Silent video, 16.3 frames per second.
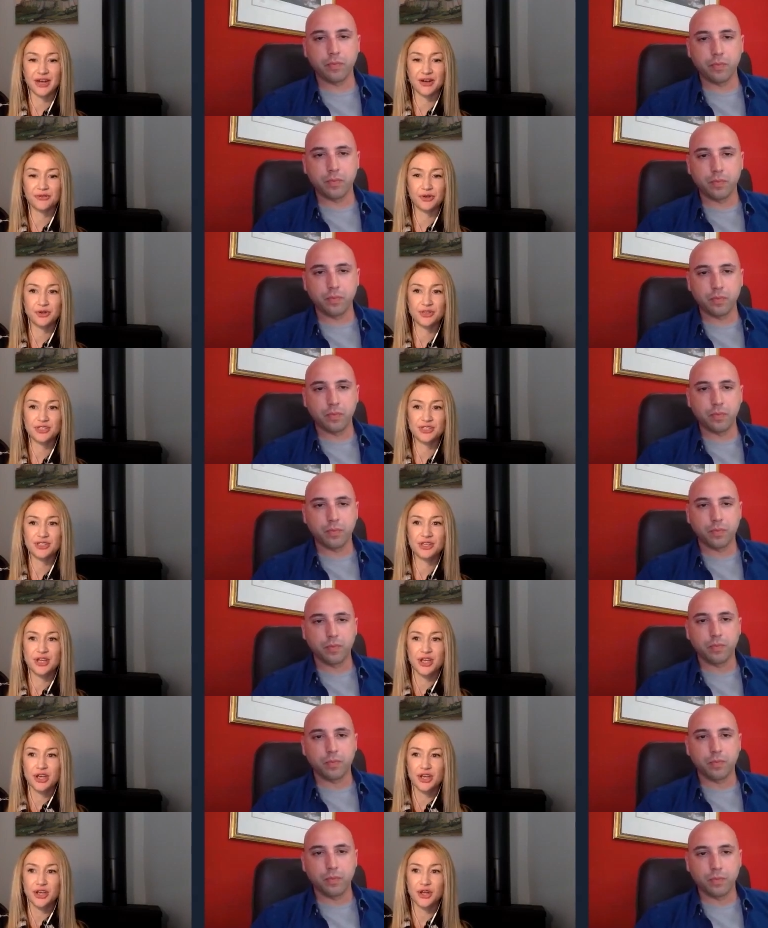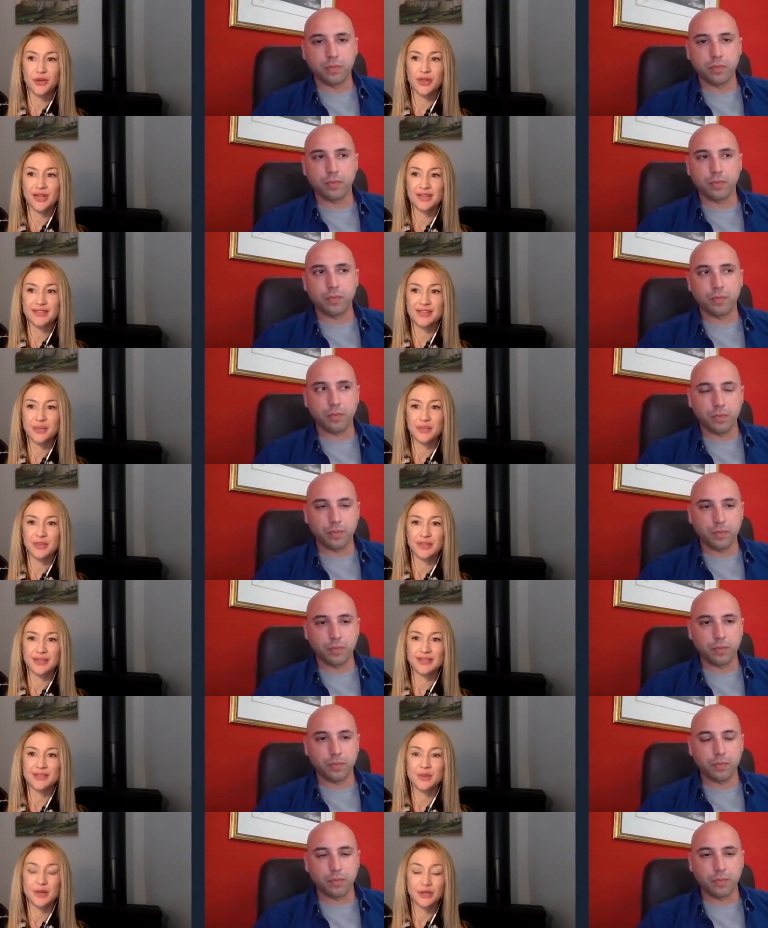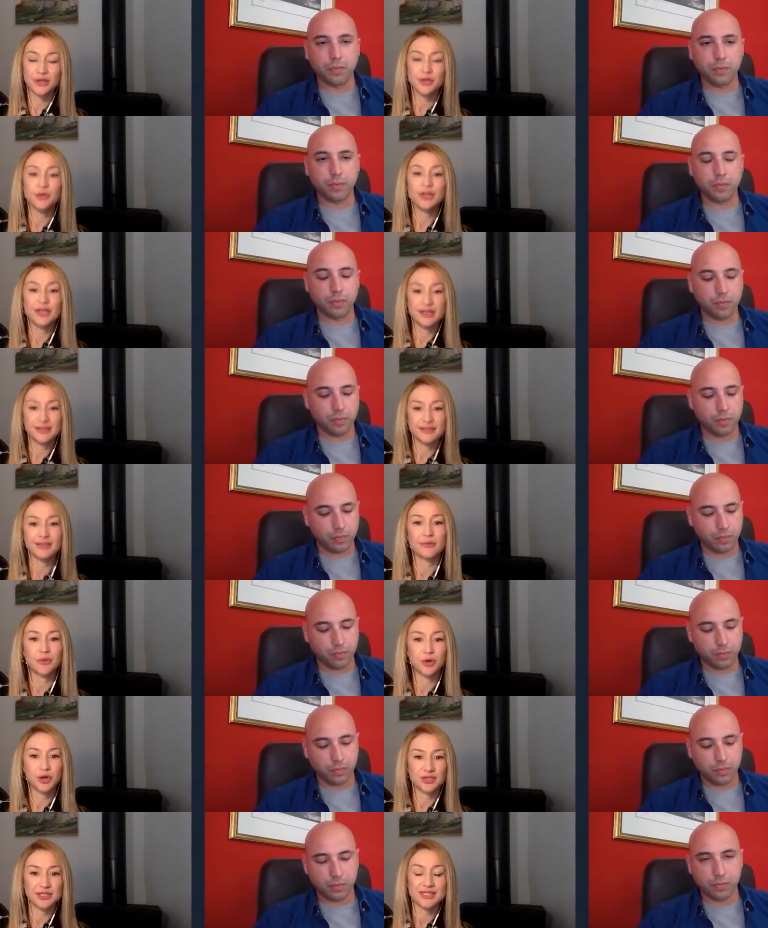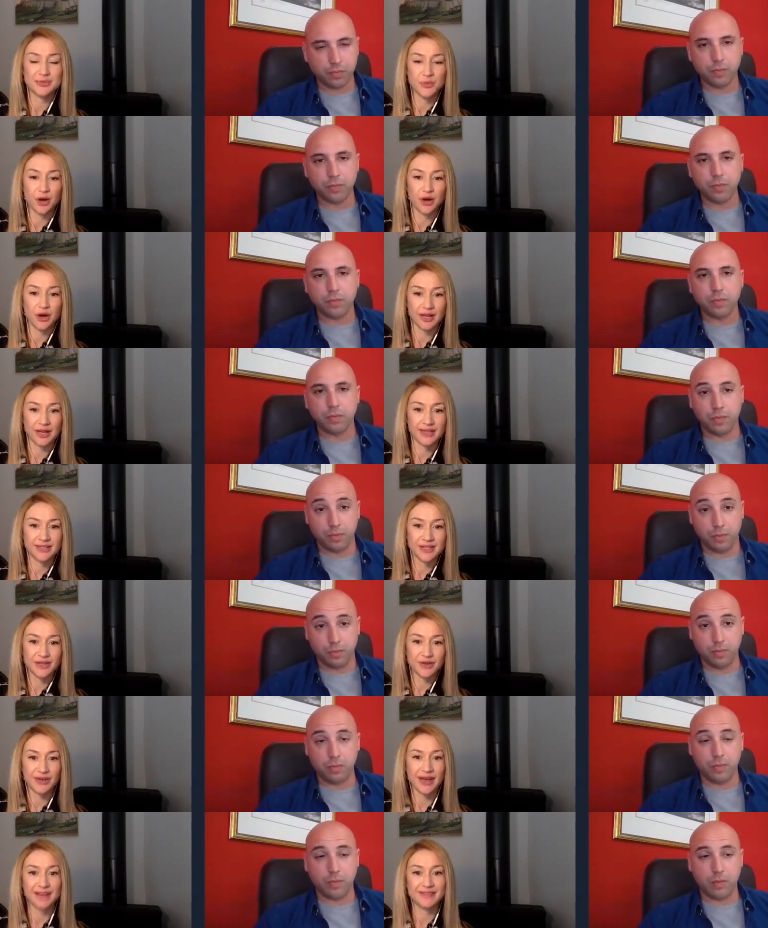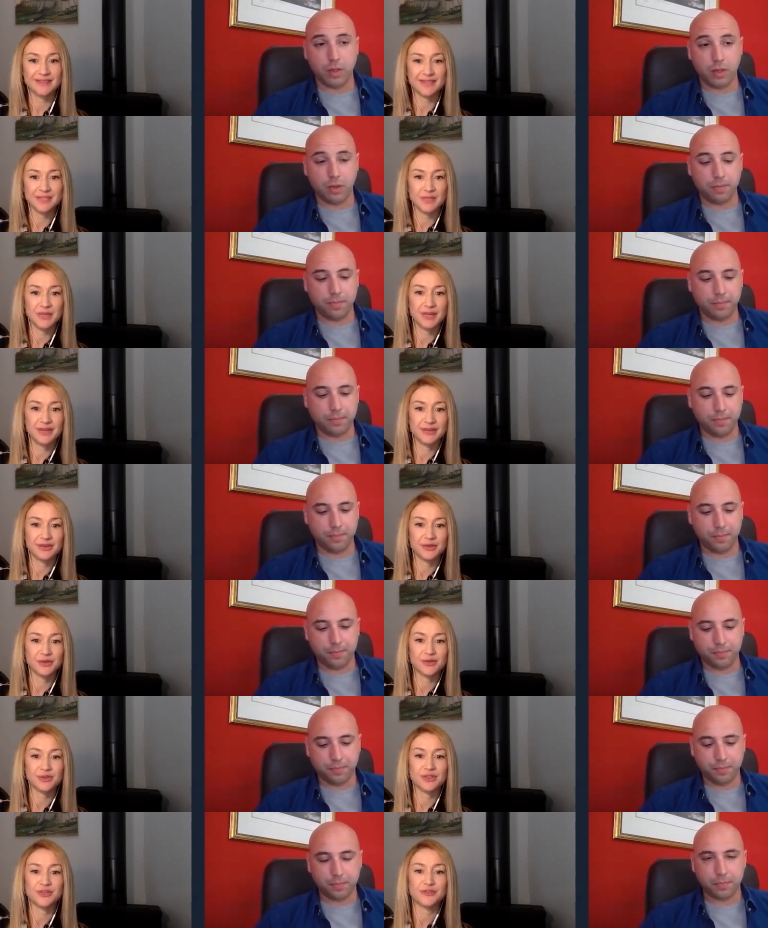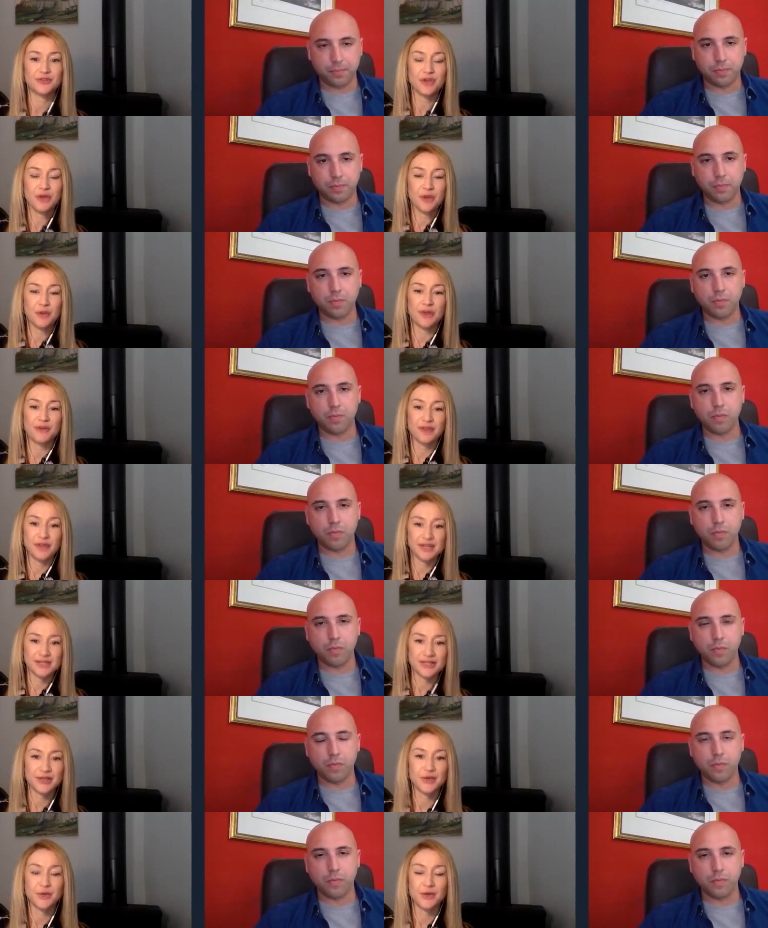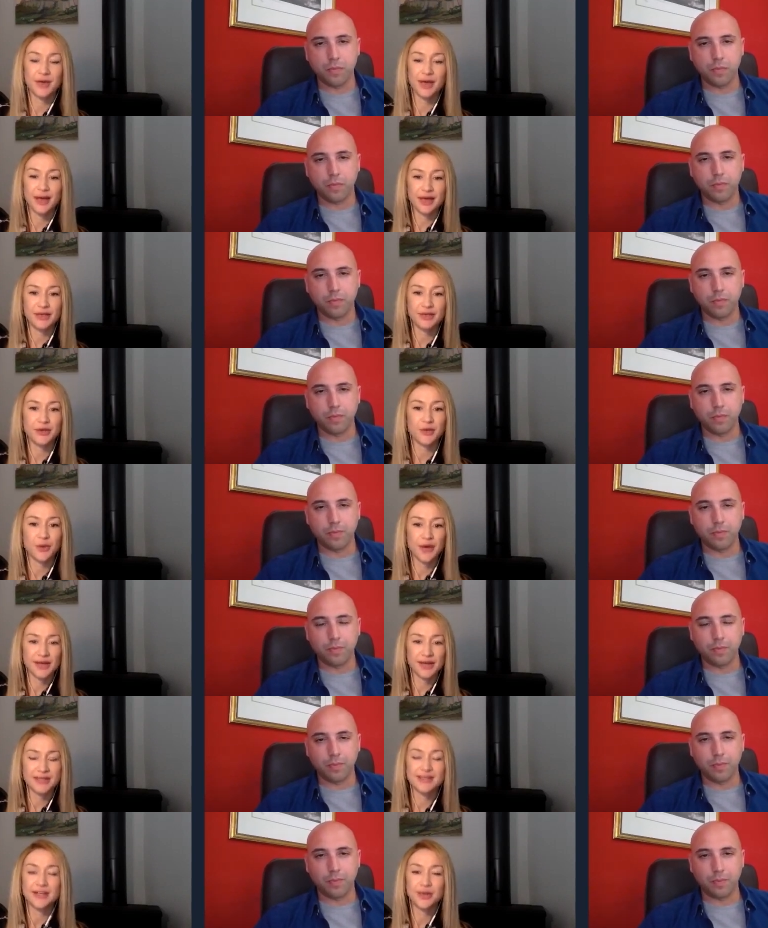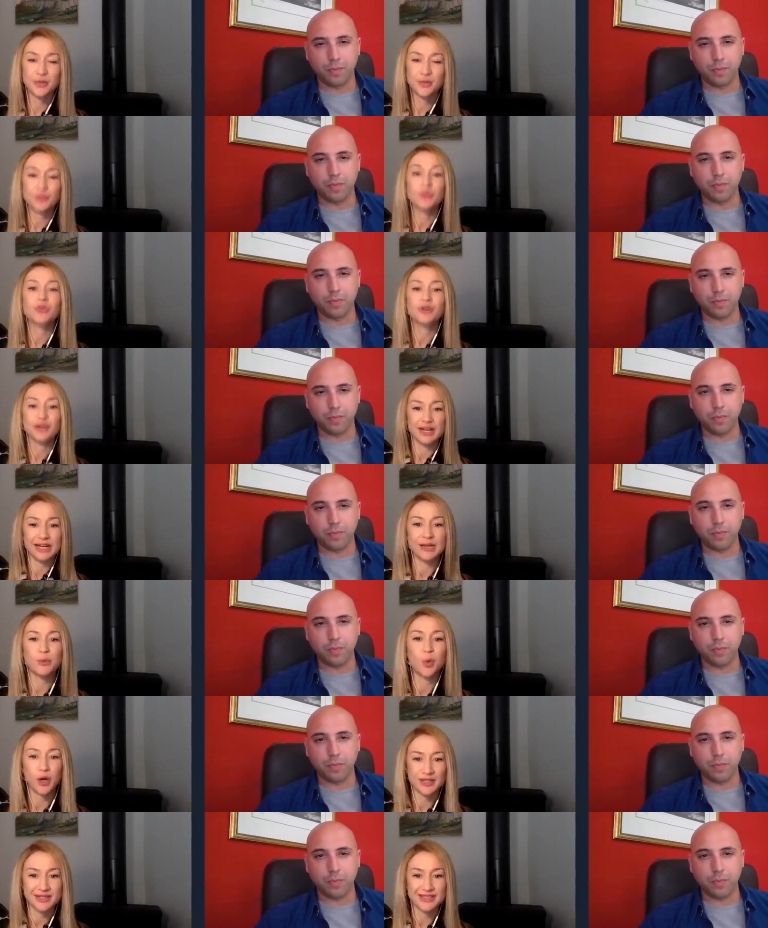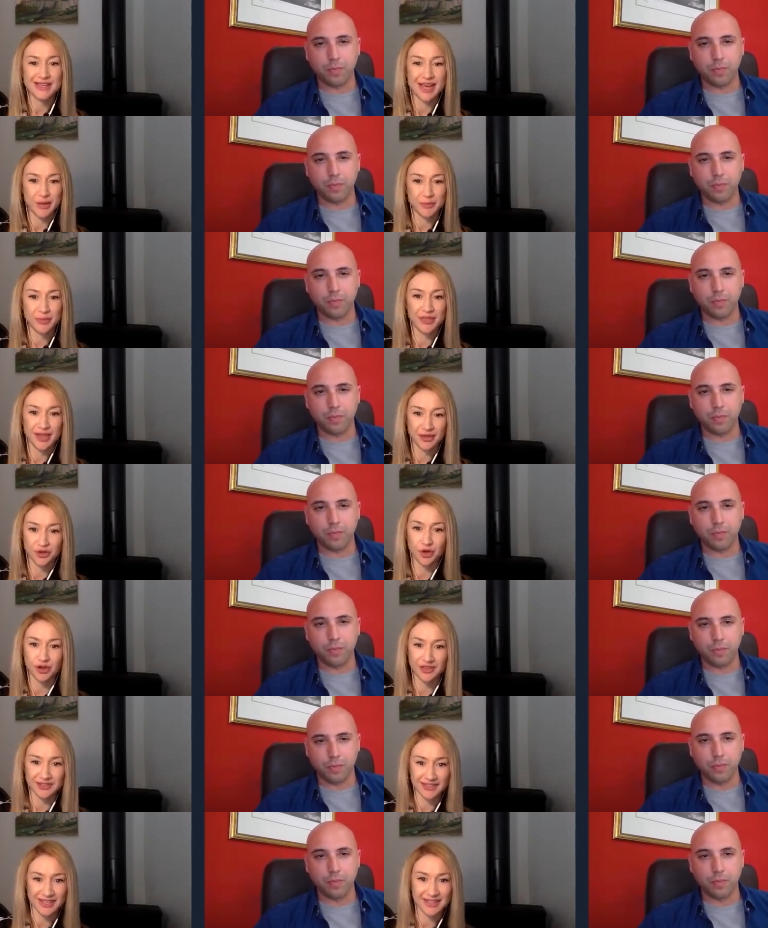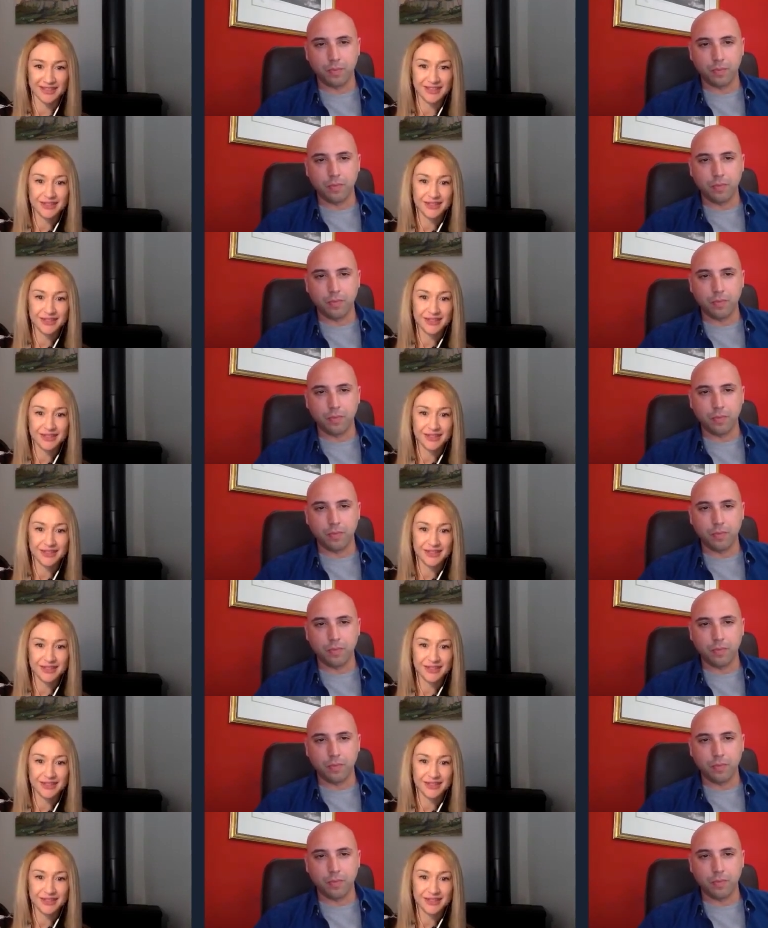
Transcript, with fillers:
Speaker 1: and of course, you know that's something that's quite unique to the Maltese market. You know, if I had to speak to sort of my friends in the UK, the US, they don't really WhatsApp their doctor